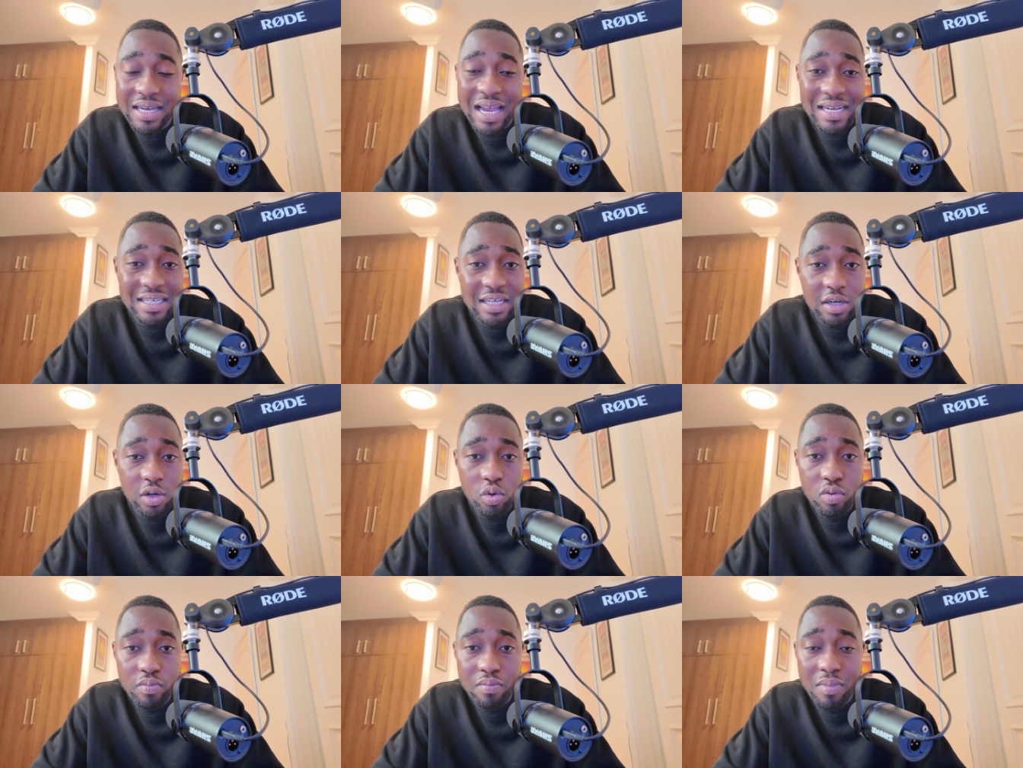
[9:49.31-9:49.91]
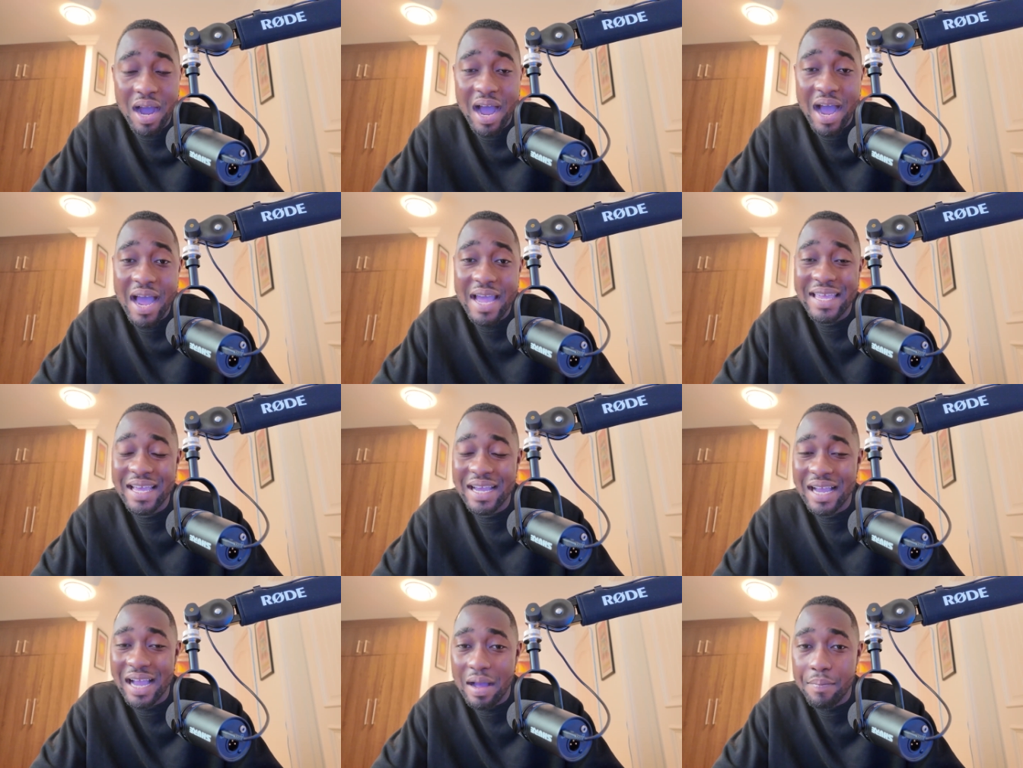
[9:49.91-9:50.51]
Daddy Lumba
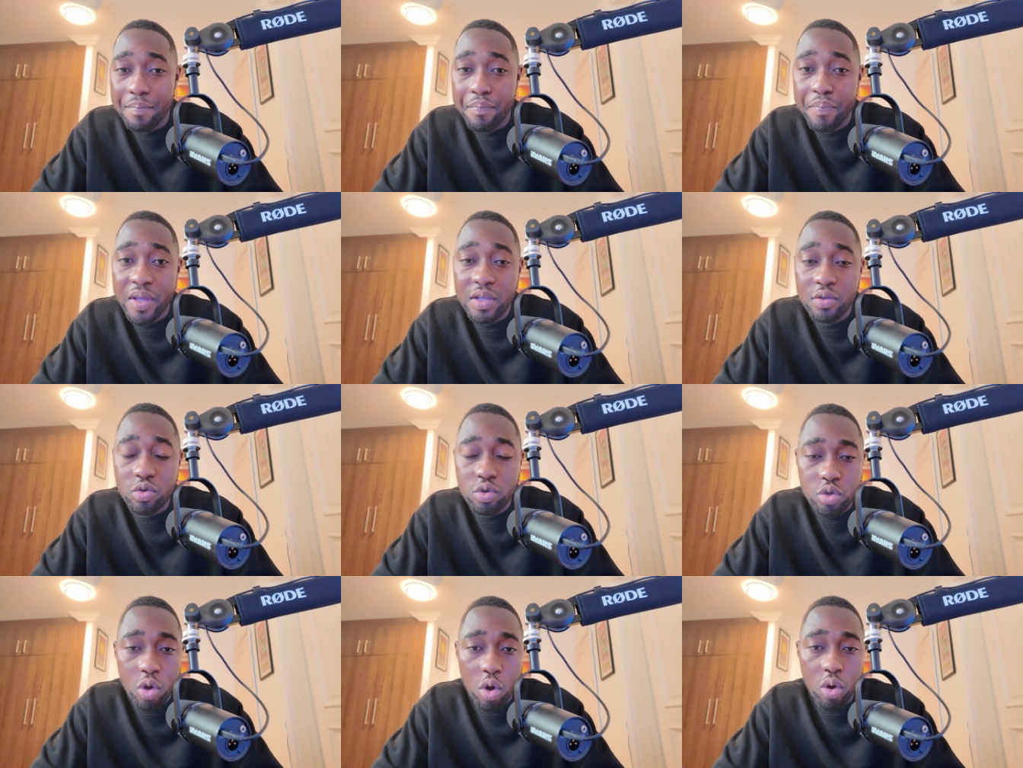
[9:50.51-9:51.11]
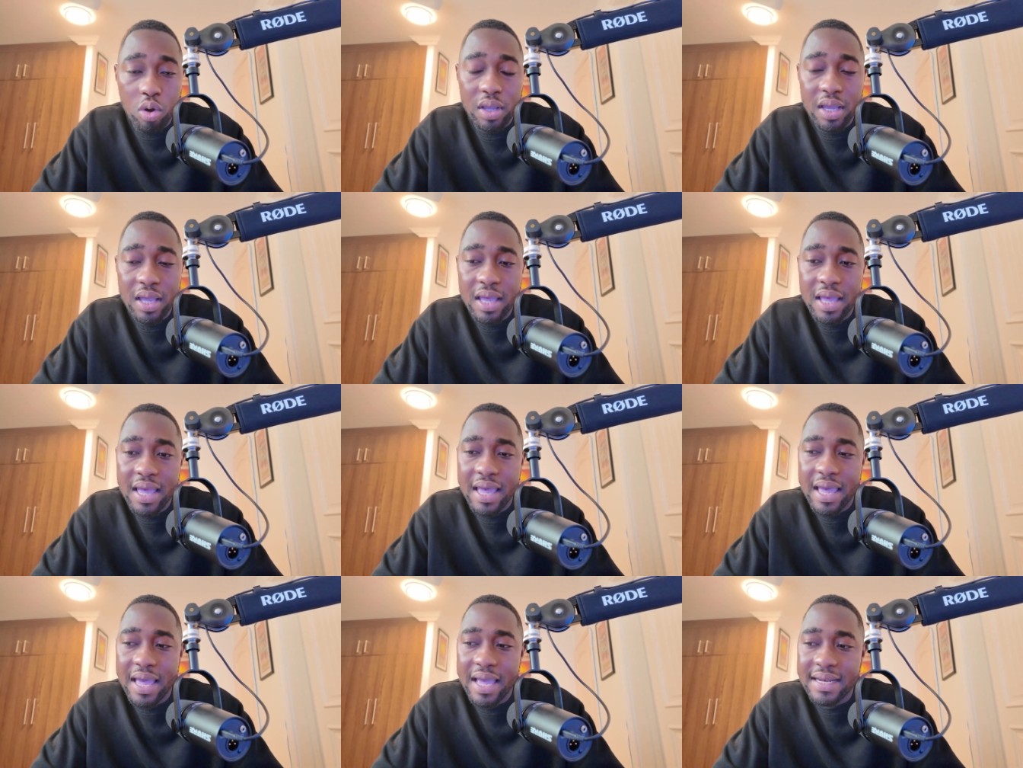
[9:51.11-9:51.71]
aye campaign song
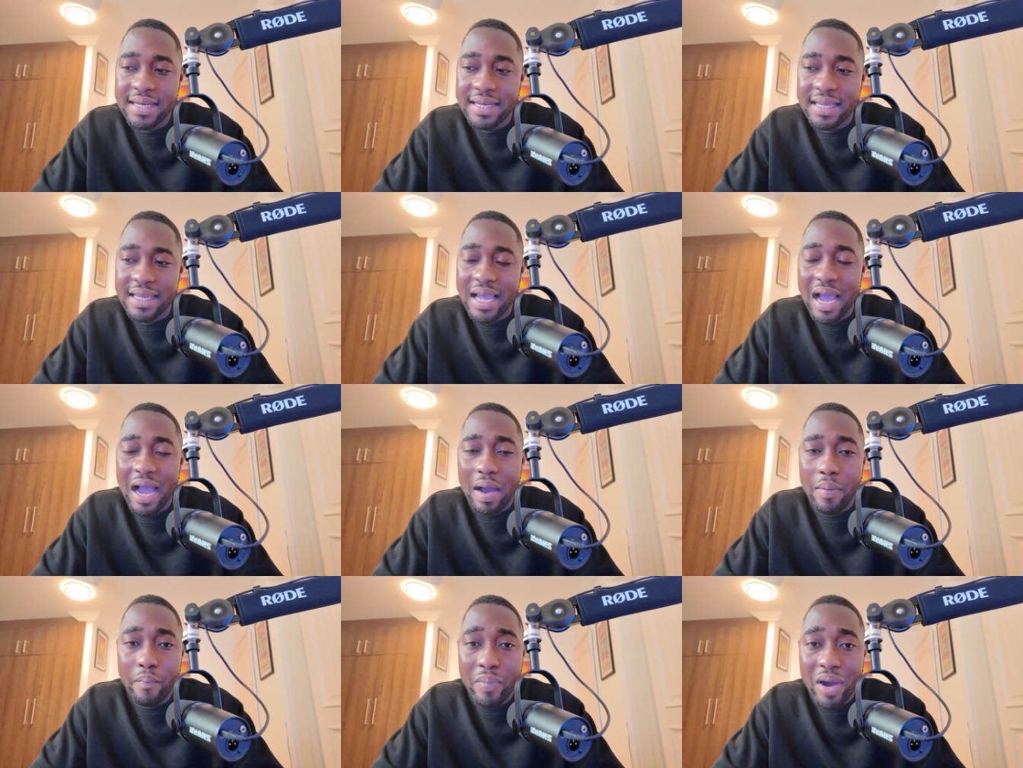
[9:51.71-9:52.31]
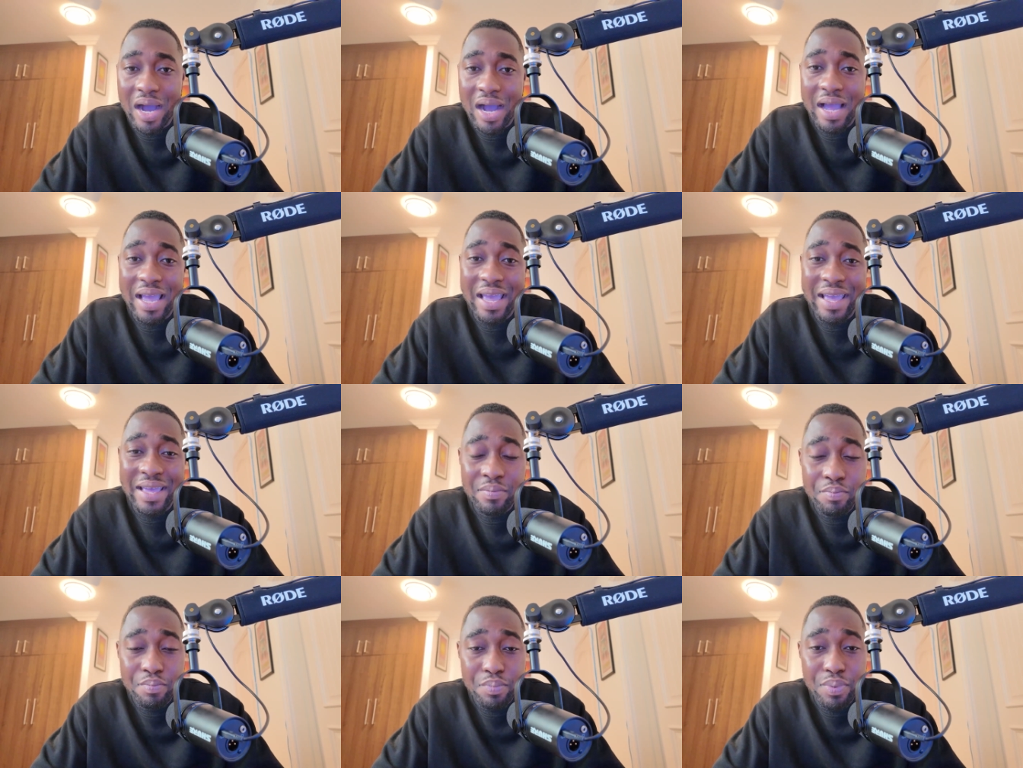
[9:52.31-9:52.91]
at the ama
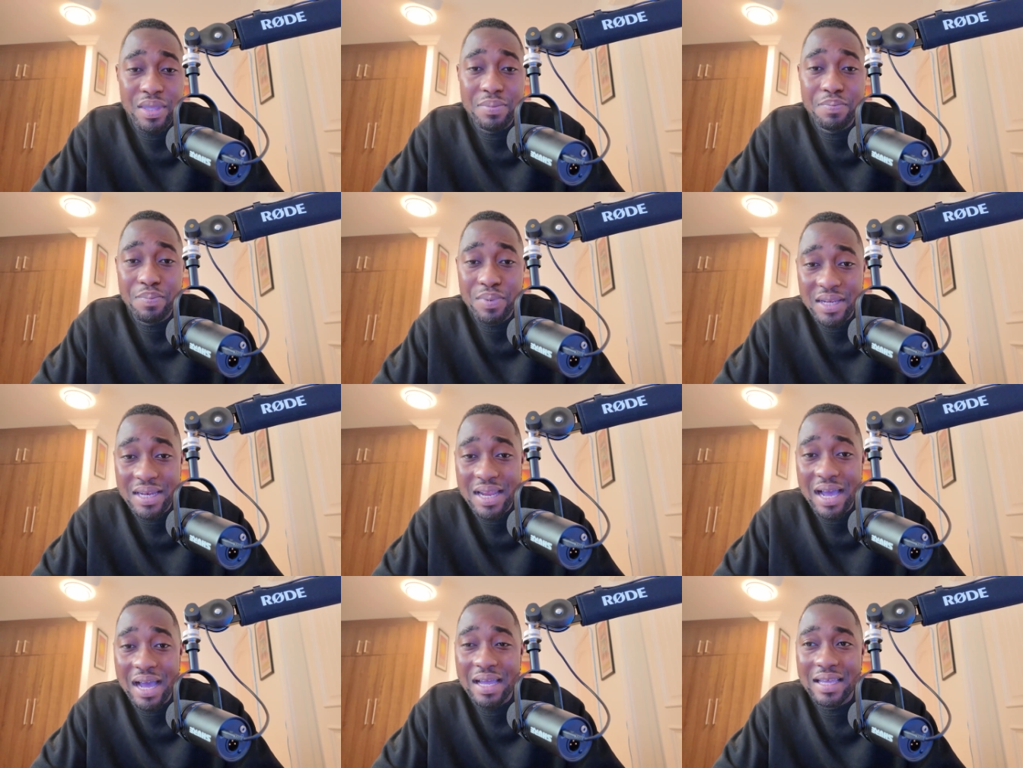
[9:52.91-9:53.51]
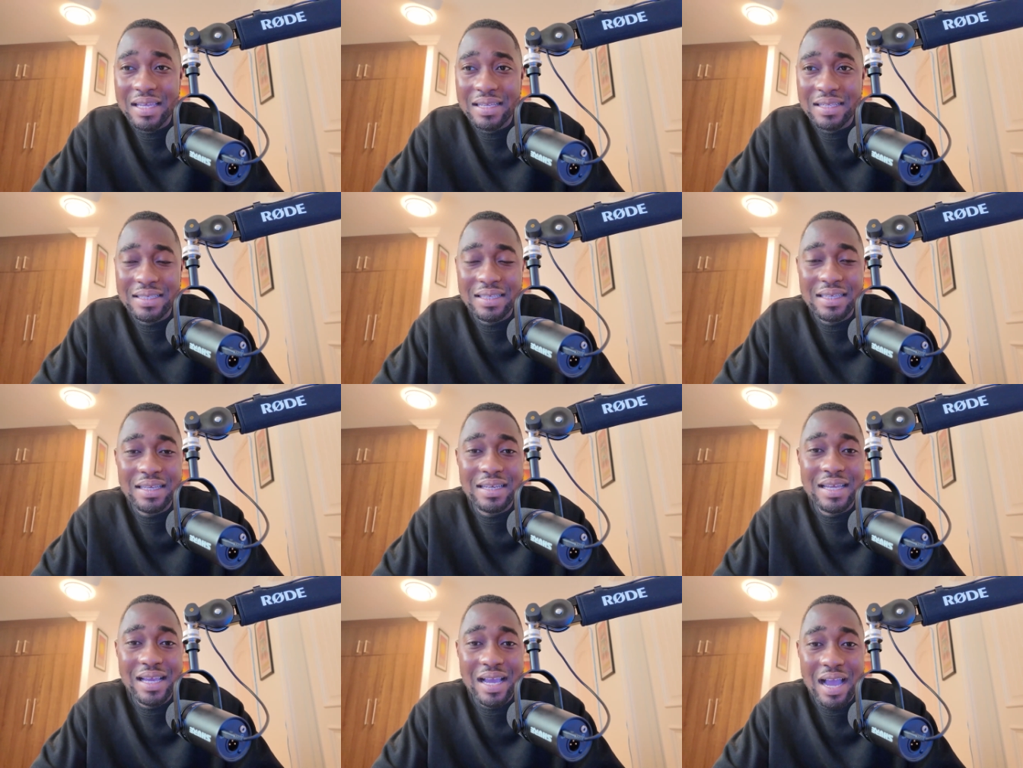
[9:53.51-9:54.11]
N P P that
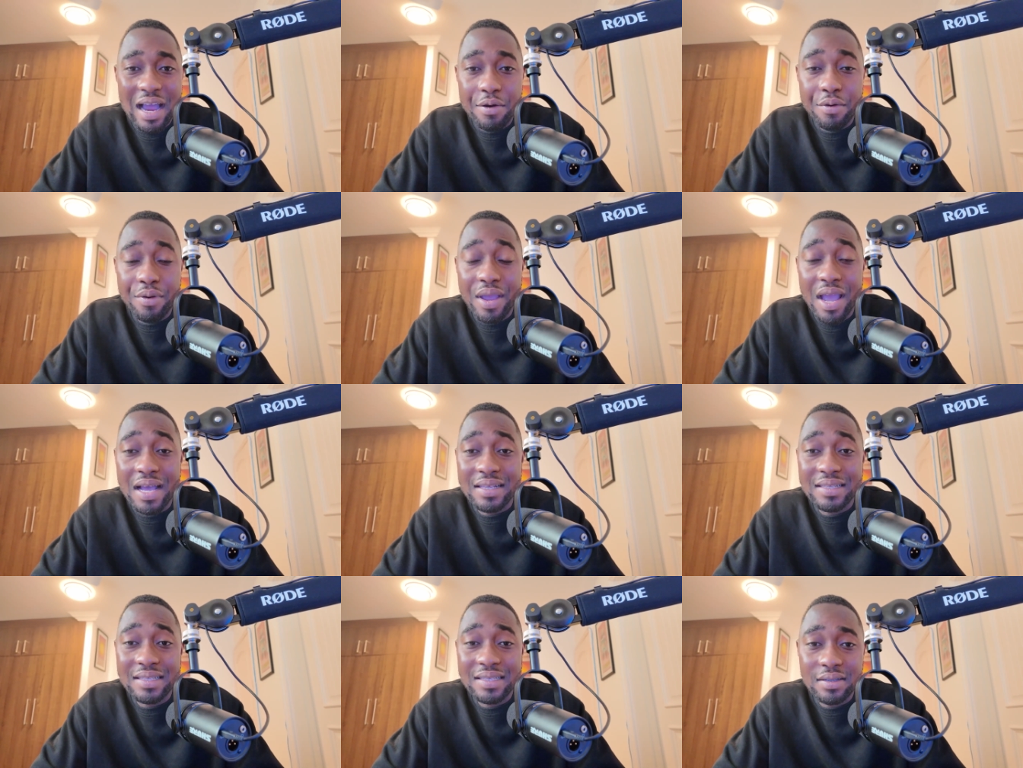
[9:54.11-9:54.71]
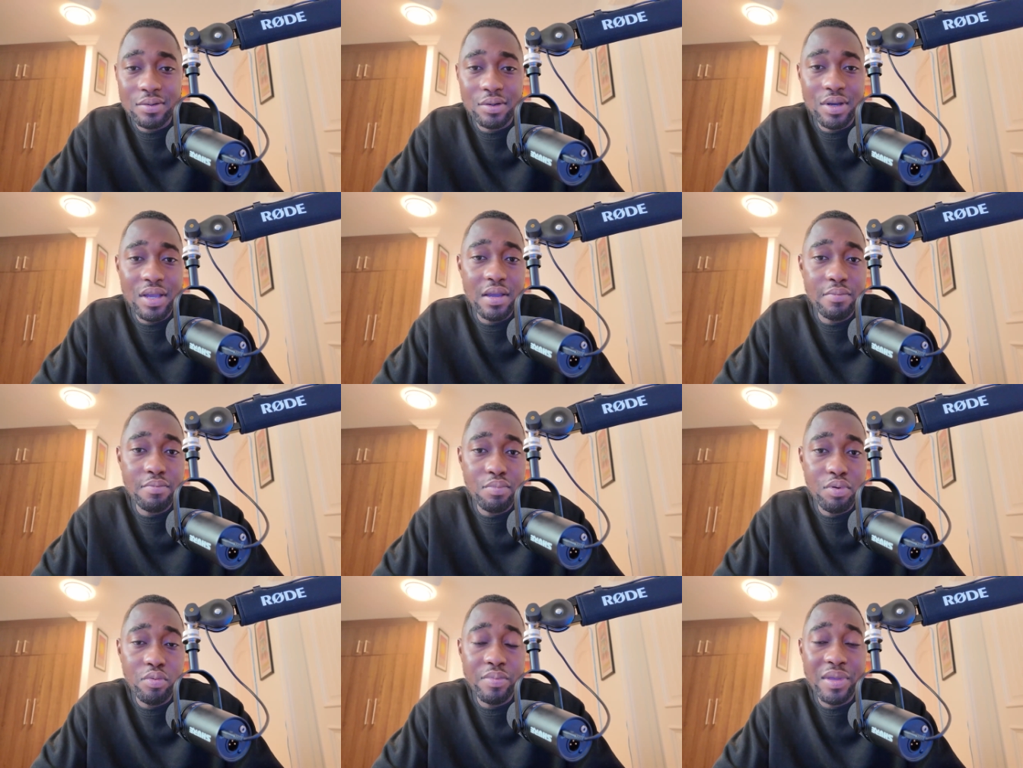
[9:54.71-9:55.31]
into the career still a
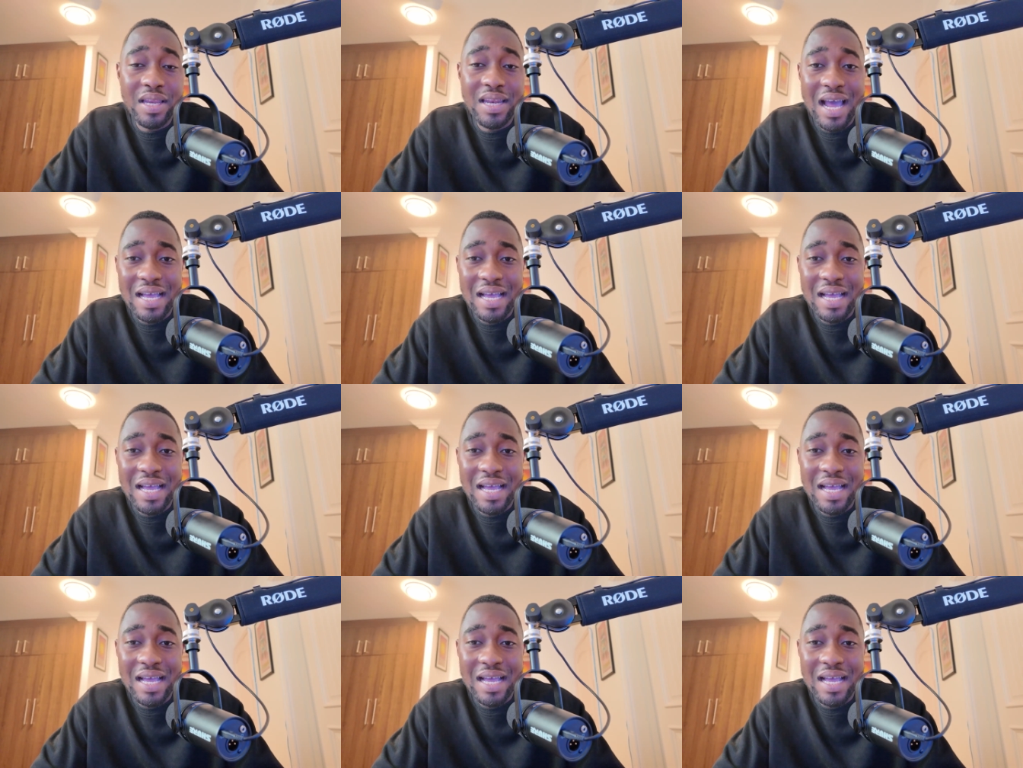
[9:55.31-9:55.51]
booming.